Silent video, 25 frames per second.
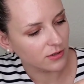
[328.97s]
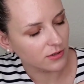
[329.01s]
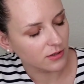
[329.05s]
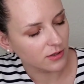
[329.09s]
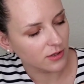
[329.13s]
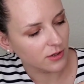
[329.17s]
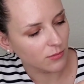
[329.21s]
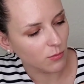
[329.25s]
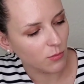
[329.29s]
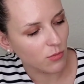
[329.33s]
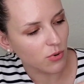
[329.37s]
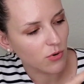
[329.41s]

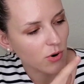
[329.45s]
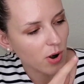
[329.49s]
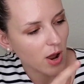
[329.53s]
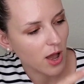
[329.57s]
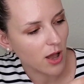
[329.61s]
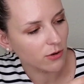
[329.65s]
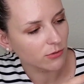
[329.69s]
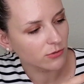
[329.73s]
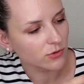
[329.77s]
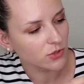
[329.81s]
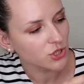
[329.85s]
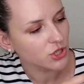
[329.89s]
the
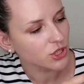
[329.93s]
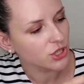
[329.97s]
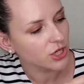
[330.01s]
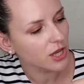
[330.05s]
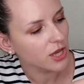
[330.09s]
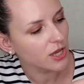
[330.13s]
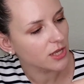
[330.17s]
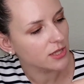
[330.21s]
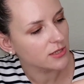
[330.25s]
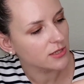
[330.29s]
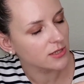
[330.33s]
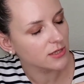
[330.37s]
brown
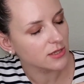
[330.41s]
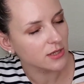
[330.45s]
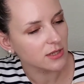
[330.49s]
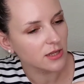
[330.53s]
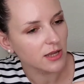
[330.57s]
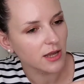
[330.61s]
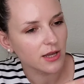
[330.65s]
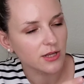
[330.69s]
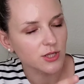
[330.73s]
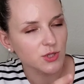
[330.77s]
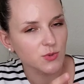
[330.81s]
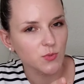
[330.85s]
shades, it
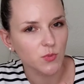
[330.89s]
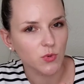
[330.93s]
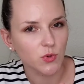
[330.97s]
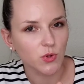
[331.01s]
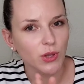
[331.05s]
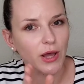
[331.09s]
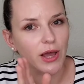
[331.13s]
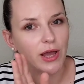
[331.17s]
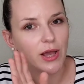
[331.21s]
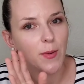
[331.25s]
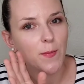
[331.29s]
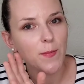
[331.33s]
has more
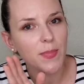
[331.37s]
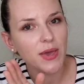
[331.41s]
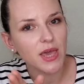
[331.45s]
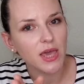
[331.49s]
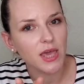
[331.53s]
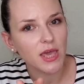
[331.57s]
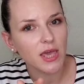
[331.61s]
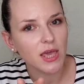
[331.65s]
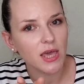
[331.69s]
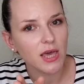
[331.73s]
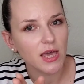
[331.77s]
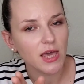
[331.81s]
like
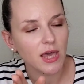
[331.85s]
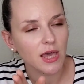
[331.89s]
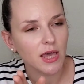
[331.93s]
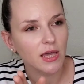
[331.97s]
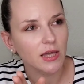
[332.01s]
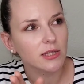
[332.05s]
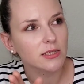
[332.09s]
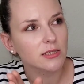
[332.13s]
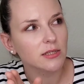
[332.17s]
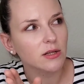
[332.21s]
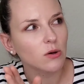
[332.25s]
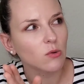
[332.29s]
pink,
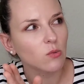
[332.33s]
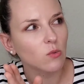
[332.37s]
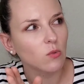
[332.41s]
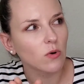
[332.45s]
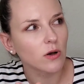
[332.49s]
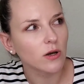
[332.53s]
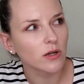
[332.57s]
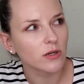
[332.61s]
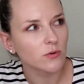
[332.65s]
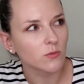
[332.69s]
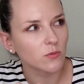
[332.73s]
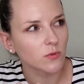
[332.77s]
and
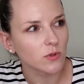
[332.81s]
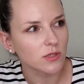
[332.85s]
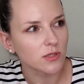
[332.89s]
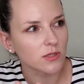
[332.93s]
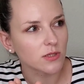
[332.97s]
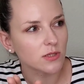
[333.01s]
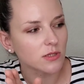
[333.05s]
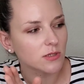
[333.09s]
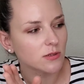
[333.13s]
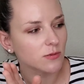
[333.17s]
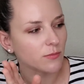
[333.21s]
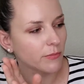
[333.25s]
one
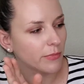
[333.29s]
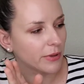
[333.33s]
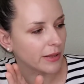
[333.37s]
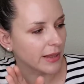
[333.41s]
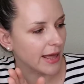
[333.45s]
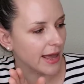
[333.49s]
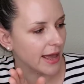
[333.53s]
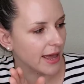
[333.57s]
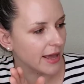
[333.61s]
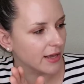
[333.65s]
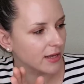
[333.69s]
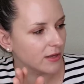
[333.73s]
was
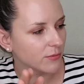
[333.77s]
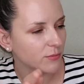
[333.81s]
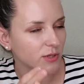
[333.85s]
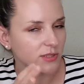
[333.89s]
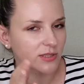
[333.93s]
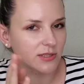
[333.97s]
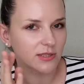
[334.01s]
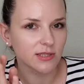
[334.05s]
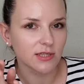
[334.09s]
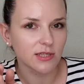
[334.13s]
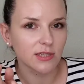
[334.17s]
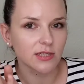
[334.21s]
black, but
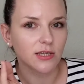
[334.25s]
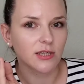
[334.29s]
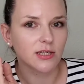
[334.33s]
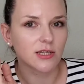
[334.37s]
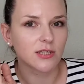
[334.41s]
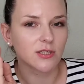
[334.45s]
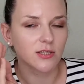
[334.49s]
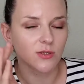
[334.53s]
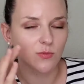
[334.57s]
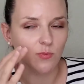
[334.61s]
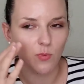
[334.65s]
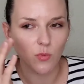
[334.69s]
I think
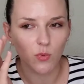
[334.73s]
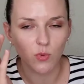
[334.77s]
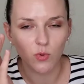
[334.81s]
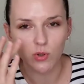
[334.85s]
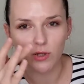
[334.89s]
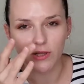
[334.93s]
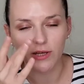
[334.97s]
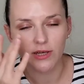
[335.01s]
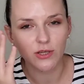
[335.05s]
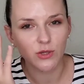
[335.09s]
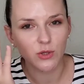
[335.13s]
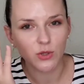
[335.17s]
it's
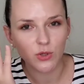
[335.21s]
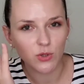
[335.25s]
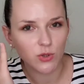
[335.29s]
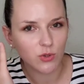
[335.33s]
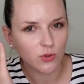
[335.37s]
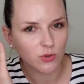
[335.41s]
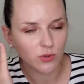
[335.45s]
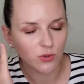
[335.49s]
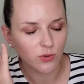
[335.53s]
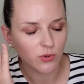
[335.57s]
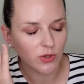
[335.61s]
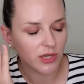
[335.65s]
more like you
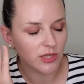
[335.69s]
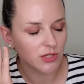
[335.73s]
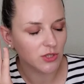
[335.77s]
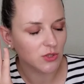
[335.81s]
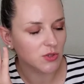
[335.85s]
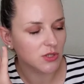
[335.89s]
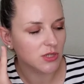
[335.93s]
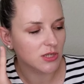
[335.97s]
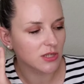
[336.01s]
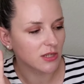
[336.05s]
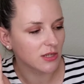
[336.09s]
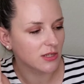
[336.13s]
can
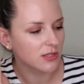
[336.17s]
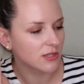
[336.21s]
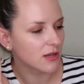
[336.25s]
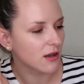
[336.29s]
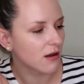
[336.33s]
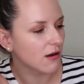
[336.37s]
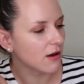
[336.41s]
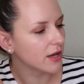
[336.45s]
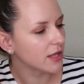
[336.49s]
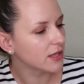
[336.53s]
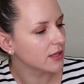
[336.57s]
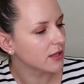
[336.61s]
use it as an
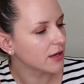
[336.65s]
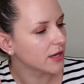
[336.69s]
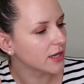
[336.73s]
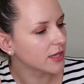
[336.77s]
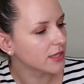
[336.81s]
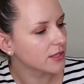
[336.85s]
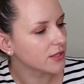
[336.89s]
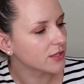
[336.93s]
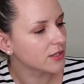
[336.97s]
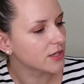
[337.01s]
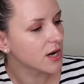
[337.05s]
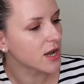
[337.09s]

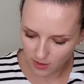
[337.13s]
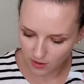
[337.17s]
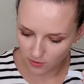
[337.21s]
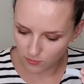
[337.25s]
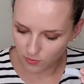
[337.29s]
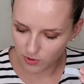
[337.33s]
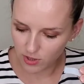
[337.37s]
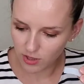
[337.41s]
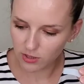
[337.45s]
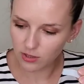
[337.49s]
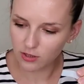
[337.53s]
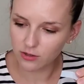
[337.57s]
eyeliner.
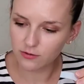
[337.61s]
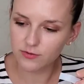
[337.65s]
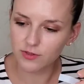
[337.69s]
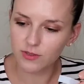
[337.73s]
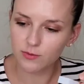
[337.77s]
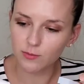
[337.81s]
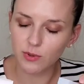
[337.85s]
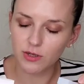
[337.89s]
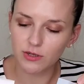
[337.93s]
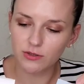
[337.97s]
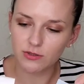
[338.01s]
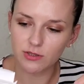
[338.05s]
What I loved
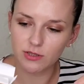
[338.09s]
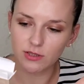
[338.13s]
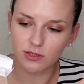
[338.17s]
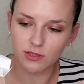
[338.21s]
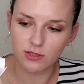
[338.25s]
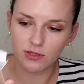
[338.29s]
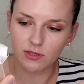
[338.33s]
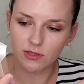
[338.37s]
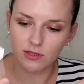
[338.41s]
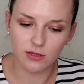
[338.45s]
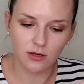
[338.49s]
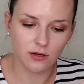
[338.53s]
about
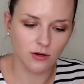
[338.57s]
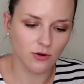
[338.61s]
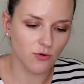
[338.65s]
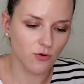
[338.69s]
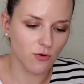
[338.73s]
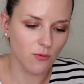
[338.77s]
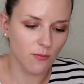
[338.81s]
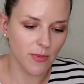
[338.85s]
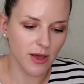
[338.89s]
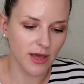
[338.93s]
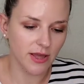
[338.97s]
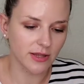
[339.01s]
this
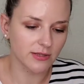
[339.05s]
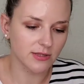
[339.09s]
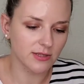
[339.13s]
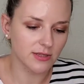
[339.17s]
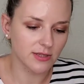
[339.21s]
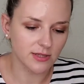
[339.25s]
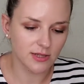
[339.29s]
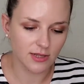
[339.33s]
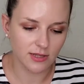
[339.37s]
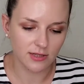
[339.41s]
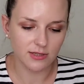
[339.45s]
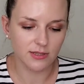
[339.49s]
Romaine
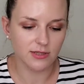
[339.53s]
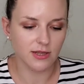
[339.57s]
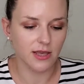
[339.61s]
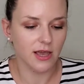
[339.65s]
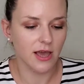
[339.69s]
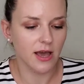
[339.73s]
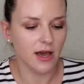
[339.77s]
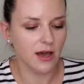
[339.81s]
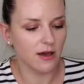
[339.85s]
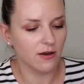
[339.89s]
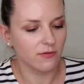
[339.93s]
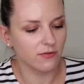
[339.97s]
is that they
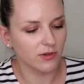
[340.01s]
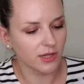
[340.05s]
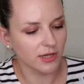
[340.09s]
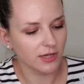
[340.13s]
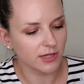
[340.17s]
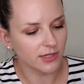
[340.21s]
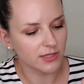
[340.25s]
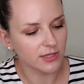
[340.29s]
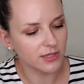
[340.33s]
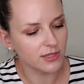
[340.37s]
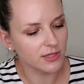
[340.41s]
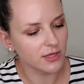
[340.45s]
have like
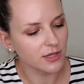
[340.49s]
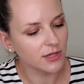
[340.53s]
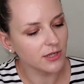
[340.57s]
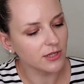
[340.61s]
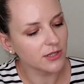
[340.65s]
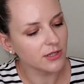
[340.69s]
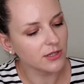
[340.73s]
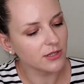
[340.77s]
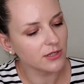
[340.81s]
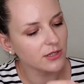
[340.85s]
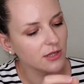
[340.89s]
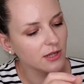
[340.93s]
a
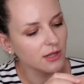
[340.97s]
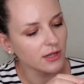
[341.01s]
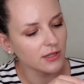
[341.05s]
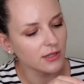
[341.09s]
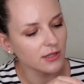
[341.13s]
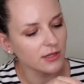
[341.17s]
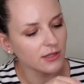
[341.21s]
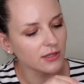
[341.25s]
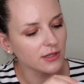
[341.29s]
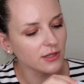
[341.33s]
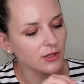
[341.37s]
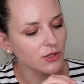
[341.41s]
sticker that
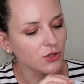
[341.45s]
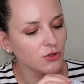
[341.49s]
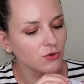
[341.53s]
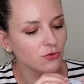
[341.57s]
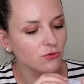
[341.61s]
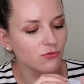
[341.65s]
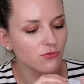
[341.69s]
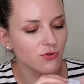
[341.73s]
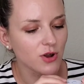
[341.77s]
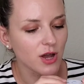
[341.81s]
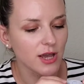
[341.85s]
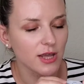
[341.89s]
I think
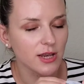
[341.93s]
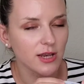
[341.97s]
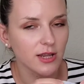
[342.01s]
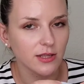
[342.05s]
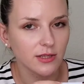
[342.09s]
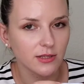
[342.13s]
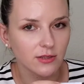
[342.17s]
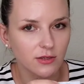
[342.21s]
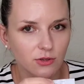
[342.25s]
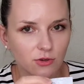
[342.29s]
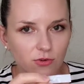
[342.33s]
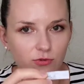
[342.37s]
you
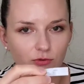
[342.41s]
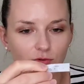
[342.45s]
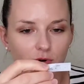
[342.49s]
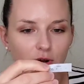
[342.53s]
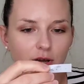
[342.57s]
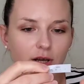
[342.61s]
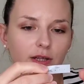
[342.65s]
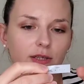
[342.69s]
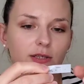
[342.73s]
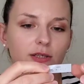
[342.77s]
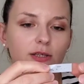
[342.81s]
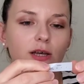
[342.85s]

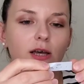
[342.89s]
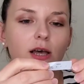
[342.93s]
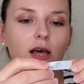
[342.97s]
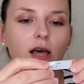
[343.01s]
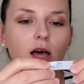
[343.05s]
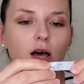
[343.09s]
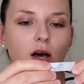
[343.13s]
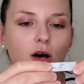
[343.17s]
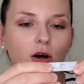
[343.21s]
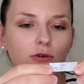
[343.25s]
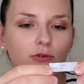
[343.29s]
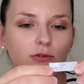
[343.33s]
write
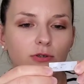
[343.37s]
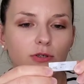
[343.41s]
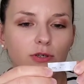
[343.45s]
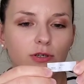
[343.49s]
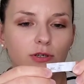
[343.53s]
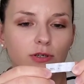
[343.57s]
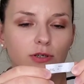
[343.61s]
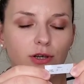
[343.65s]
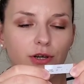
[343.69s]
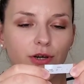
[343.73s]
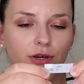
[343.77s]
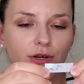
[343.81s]
on the
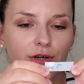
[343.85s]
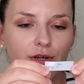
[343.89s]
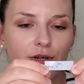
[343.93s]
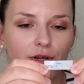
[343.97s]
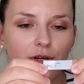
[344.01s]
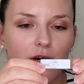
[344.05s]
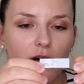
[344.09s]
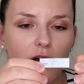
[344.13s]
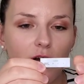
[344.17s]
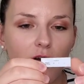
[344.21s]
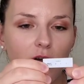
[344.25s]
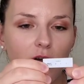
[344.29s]
sticker